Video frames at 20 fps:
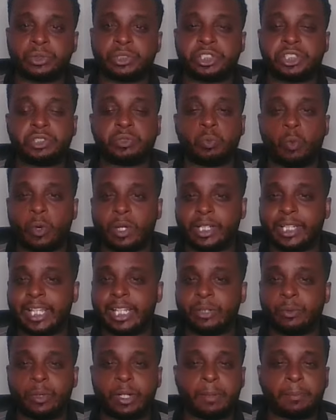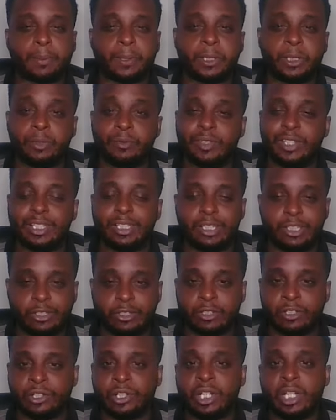She's won Gatorade Player of the
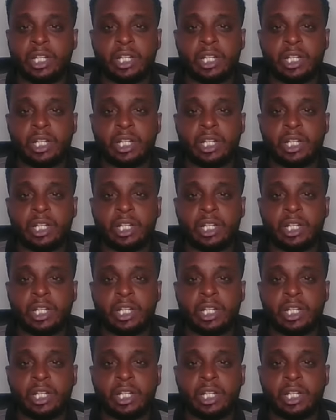Year,